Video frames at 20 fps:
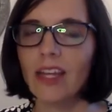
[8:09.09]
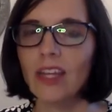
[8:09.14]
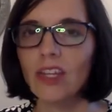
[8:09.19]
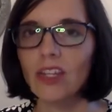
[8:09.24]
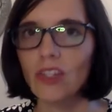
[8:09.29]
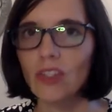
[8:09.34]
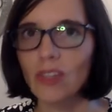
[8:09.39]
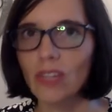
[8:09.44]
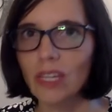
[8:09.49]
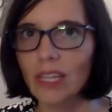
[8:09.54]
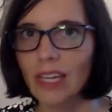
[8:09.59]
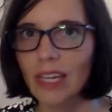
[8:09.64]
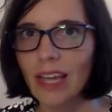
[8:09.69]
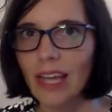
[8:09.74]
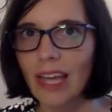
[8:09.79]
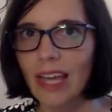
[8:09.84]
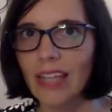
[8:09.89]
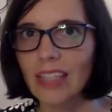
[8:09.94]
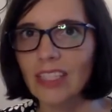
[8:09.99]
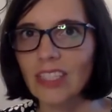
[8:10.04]
You can get a
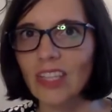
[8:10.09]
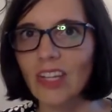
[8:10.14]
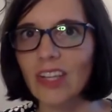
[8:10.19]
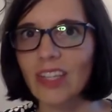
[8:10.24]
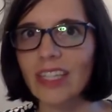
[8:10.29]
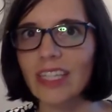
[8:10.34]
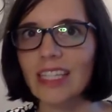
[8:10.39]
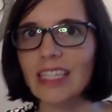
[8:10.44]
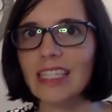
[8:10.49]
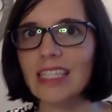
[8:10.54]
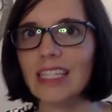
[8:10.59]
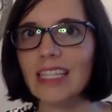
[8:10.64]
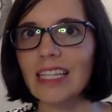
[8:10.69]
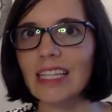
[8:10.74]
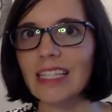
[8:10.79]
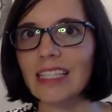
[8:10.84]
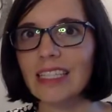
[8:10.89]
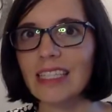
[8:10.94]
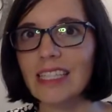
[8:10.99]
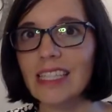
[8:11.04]
handle on these
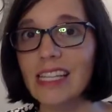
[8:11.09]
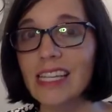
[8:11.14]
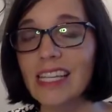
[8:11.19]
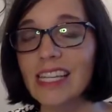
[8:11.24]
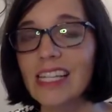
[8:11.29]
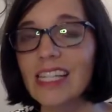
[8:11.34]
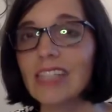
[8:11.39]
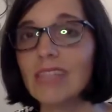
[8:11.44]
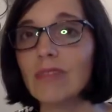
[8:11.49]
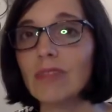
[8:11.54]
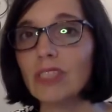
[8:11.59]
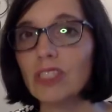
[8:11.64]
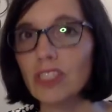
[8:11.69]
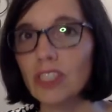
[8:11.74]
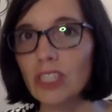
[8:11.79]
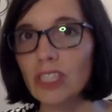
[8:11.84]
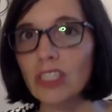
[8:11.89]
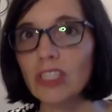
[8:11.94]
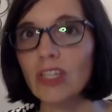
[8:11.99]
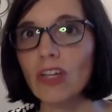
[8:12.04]
things with
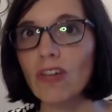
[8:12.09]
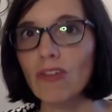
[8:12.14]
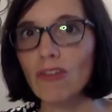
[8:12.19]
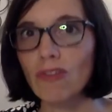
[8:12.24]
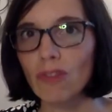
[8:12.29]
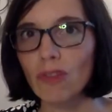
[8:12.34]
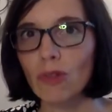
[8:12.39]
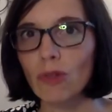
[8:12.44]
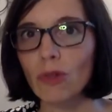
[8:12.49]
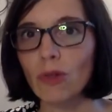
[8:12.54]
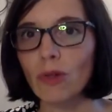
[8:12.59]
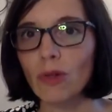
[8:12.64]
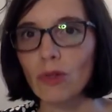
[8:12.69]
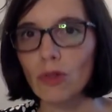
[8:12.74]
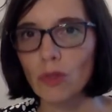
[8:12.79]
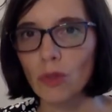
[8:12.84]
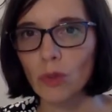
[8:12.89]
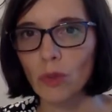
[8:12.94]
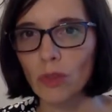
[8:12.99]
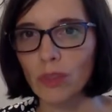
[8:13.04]
just a few
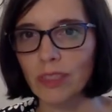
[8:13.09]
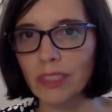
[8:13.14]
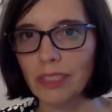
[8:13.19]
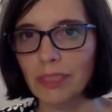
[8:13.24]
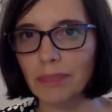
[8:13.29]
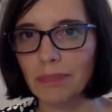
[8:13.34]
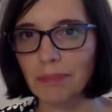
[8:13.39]
tools.